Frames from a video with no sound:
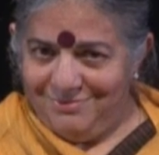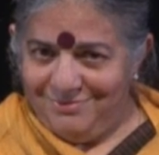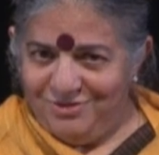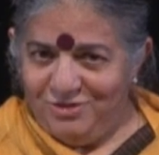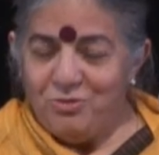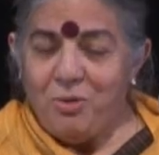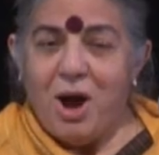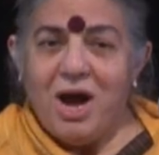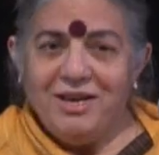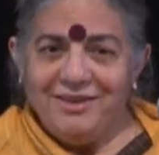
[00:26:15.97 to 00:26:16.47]

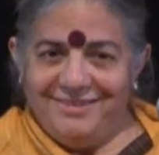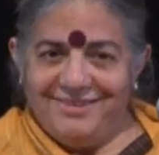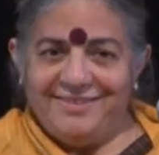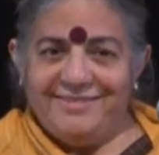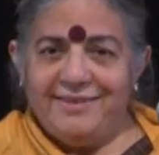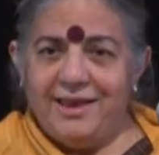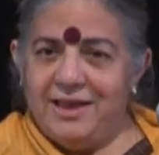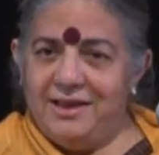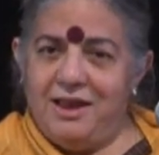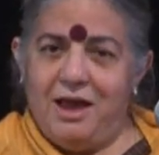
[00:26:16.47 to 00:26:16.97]
to
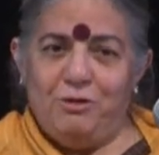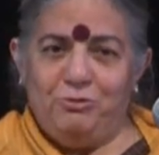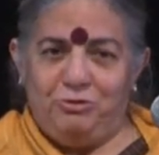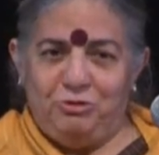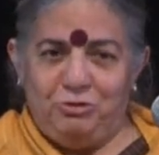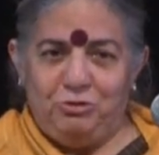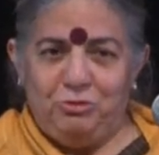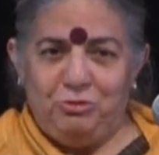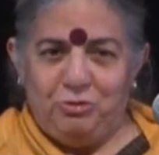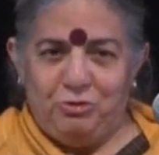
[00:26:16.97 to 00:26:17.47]
understand how
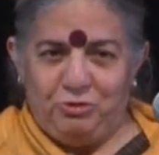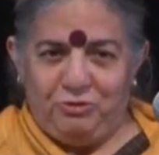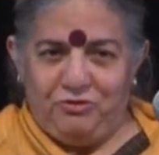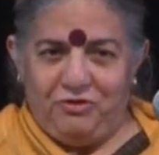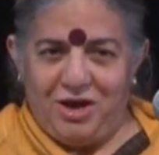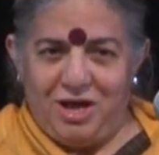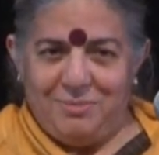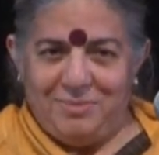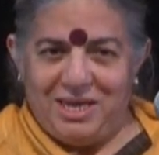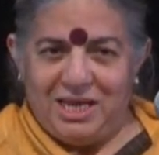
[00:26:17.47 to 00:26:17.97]
to do good
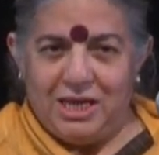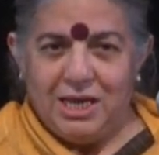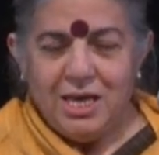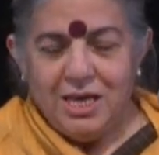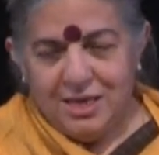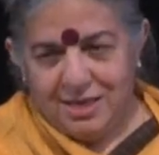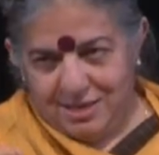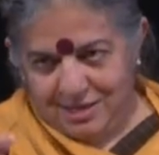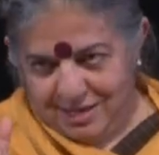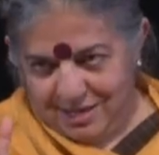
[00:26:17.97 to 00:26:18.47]
farming.
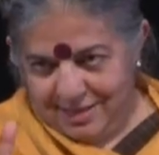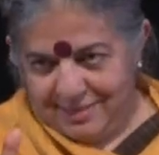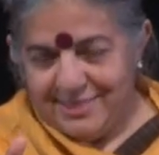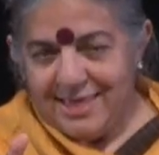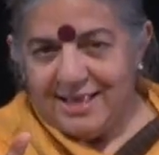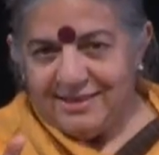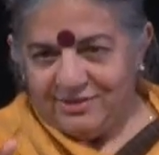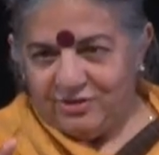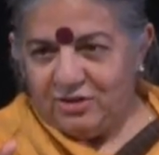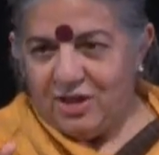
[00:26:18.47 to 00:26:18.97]
And
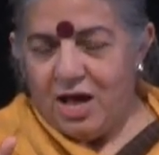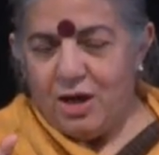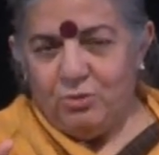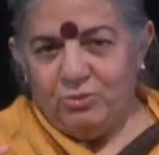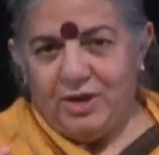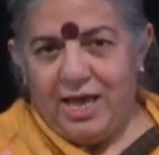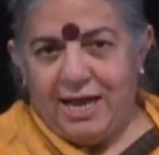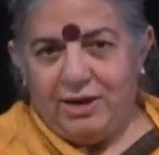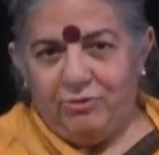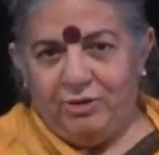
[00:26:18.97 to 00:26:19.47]
that's
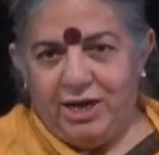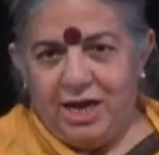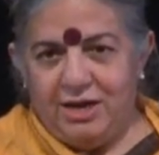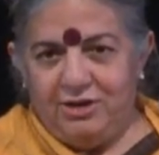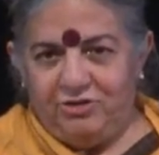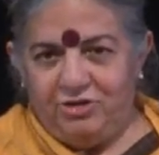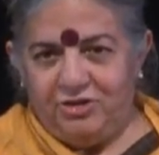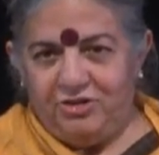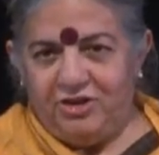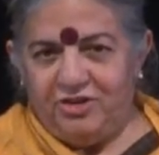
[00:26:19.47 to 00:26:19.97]
how the
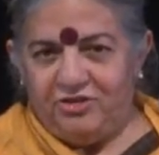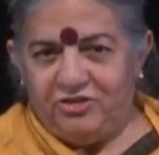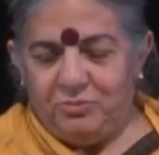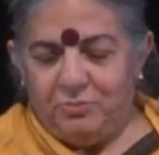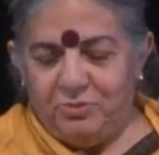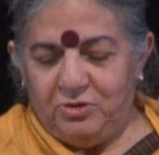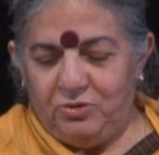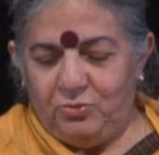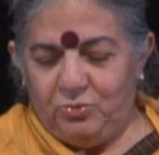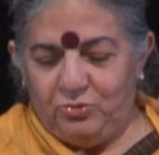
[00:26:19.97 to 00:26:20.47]
Agricultural
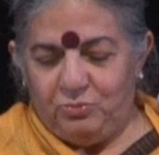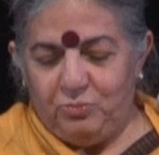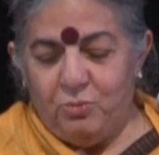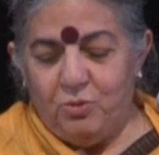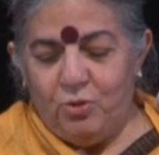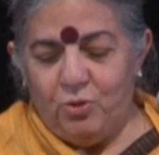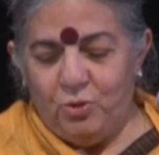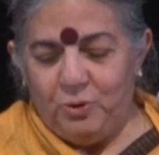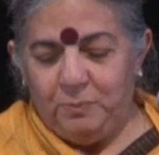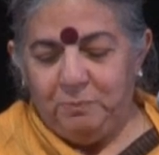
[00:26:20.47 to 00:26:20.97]
Testament was
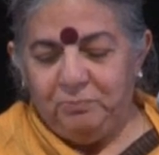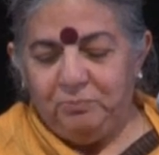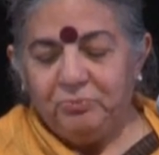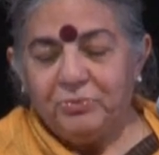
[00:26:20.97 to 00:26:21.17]
born.